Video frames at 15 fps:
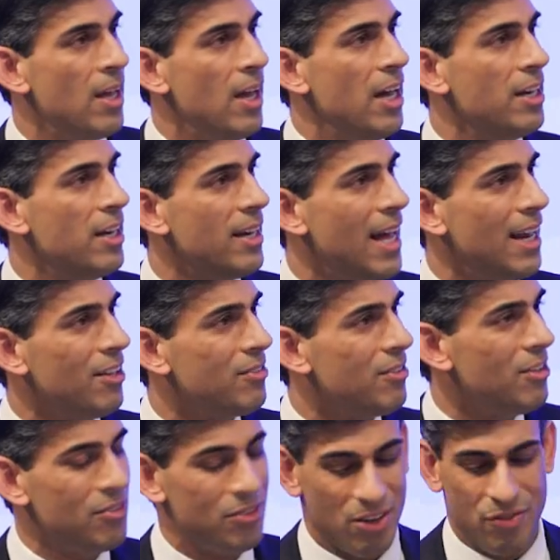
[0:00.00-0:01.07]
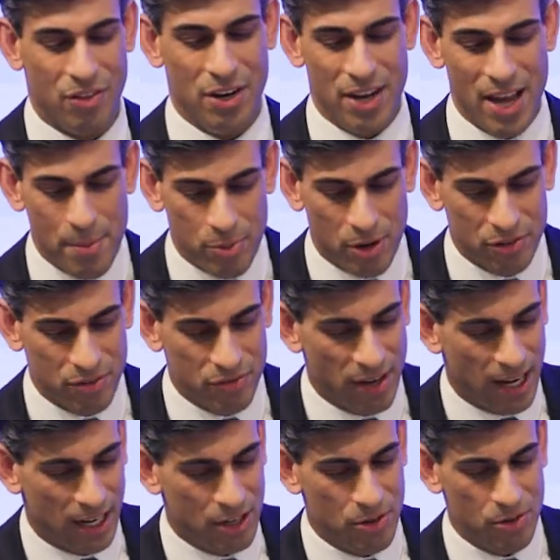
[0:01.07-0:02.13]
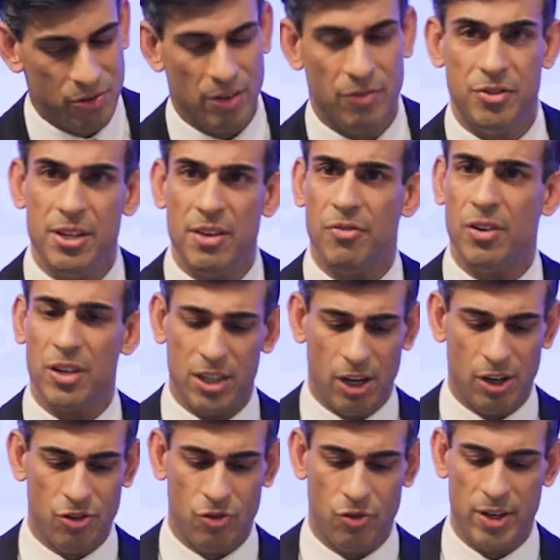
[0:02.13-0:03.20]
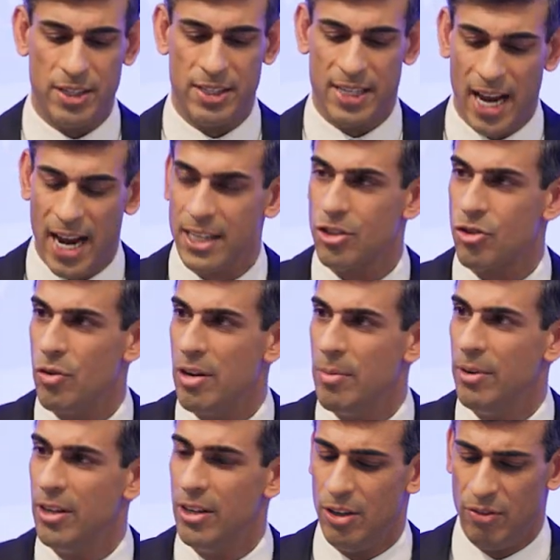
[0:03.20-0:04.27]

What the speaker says: An analysis of the net present values of different countries' tax treatment